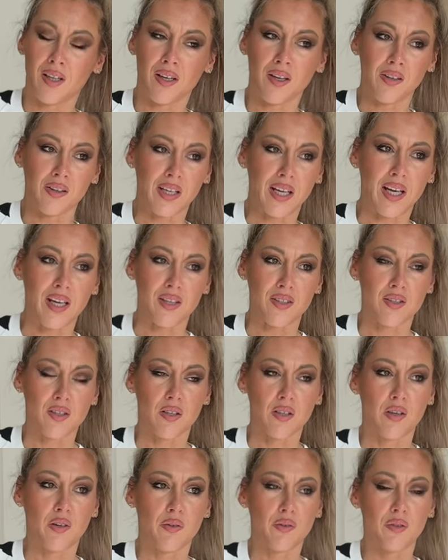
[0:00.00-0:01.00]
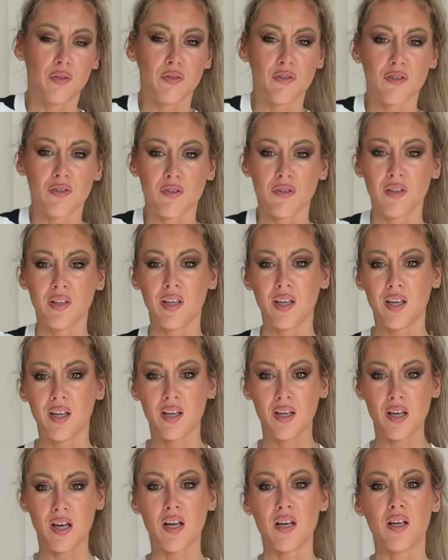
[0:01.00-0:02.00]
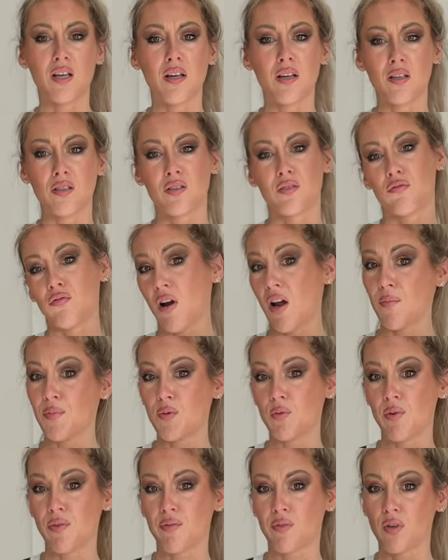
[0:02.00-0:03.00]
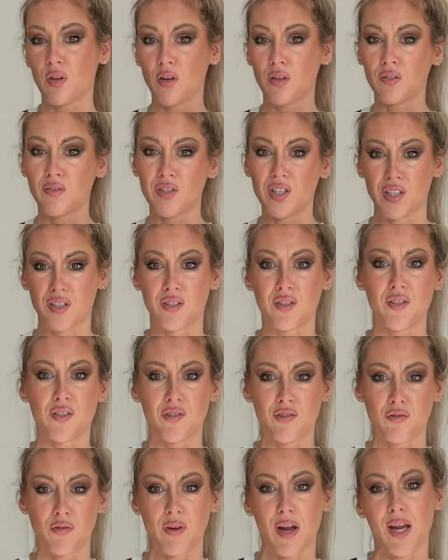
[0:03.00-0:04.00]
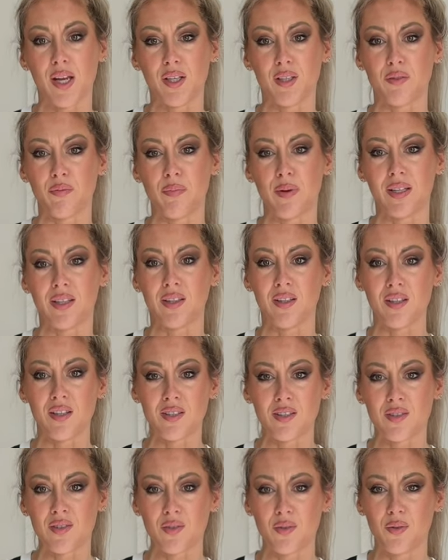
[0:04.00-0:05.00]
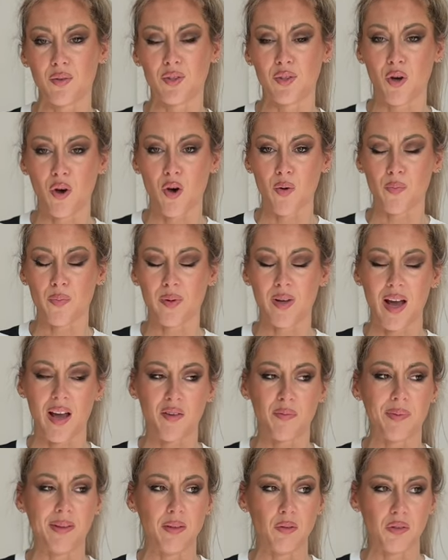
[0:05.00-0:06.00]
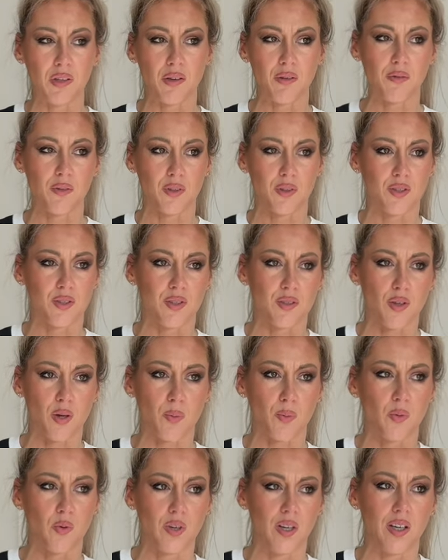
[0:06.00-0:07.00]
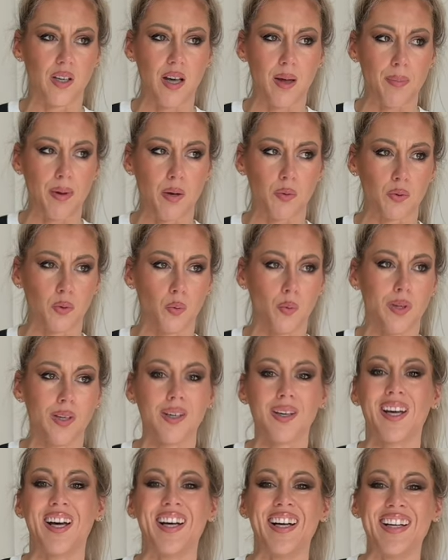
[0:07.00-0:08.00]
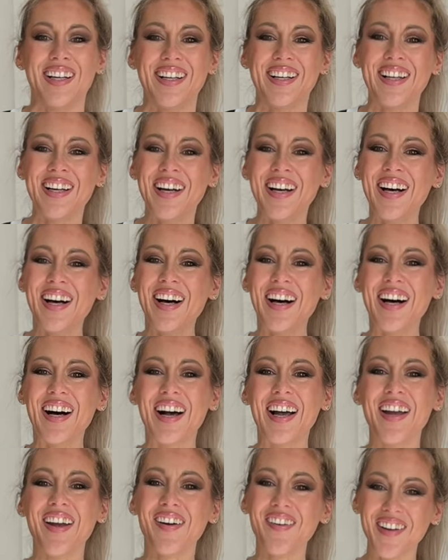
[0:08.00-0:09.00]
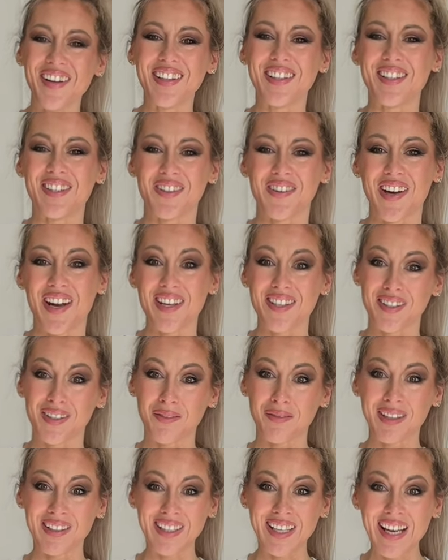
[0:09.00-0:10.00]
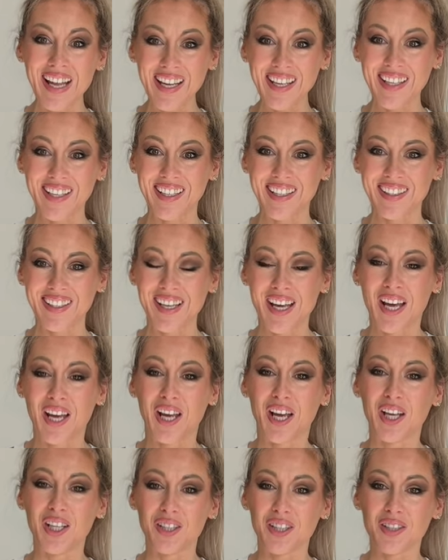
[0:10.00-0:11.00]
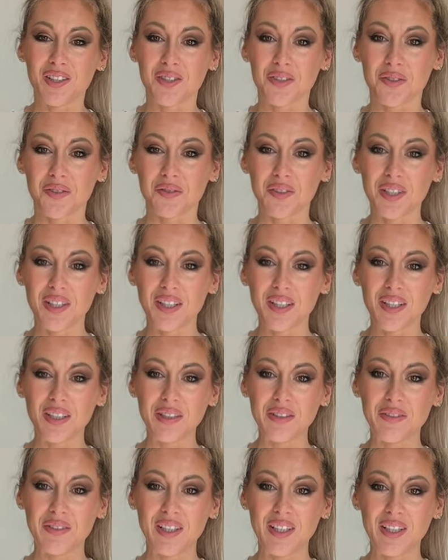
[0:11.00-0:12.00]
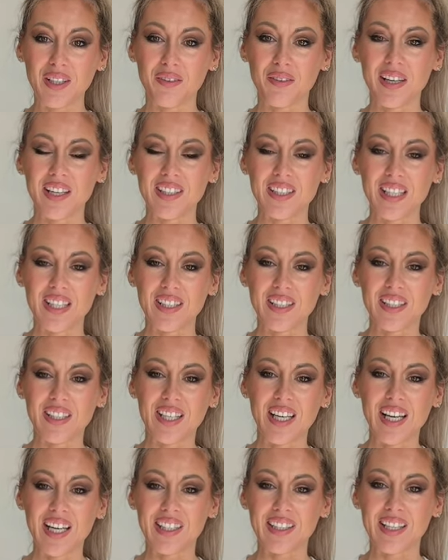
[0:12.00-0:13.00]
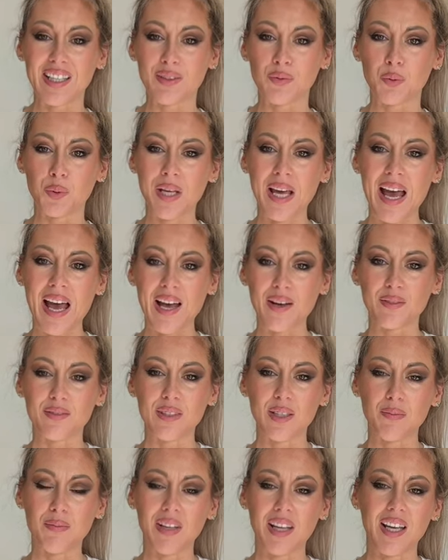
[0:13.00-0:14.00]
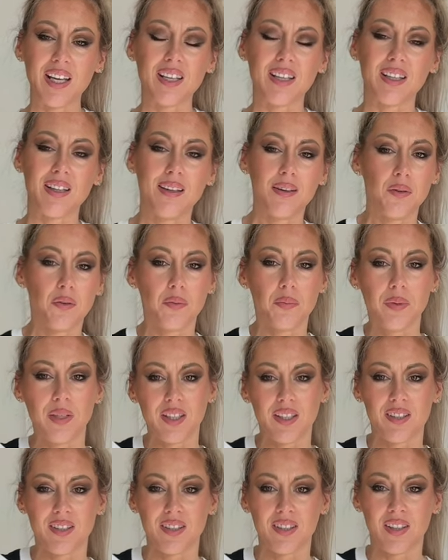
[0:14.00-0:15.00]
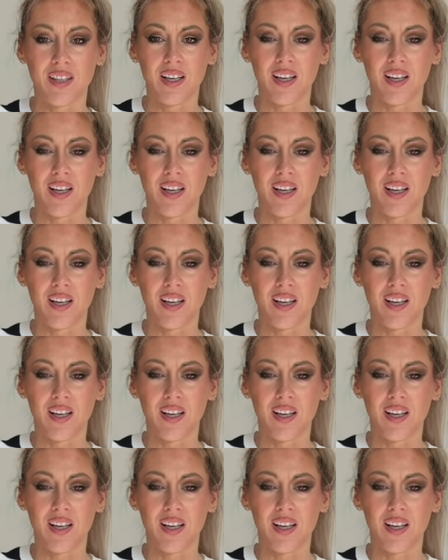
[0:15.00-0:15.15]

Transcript: Okay, so usually stripes we've got just straight, but this top, I've been looking for this top really about a week. I know it is crazy, but I like it. It is really, really great idea that we have them like a little bit